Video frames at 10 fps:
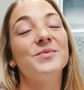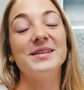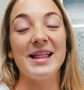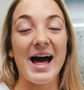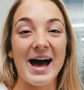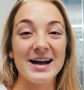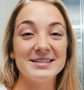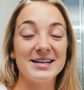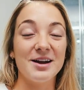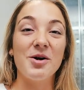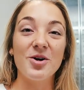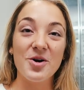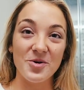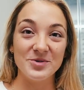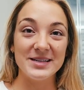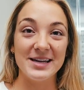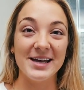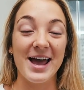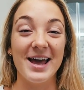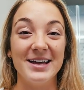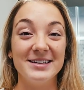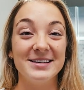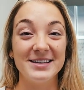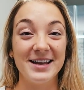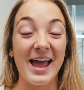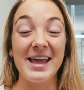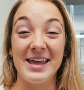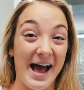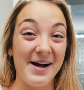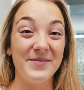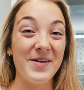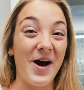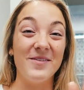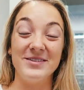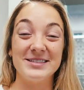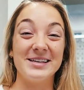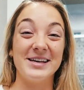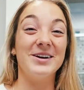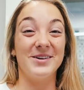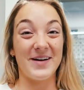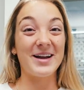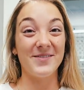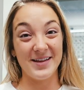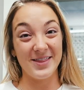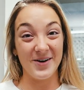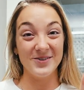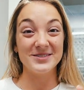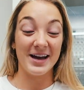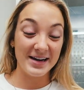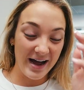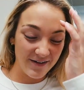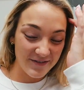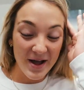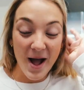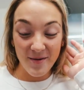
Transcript: relax and I'm all cozy. And yeah, obviously couldn't recommend those enough.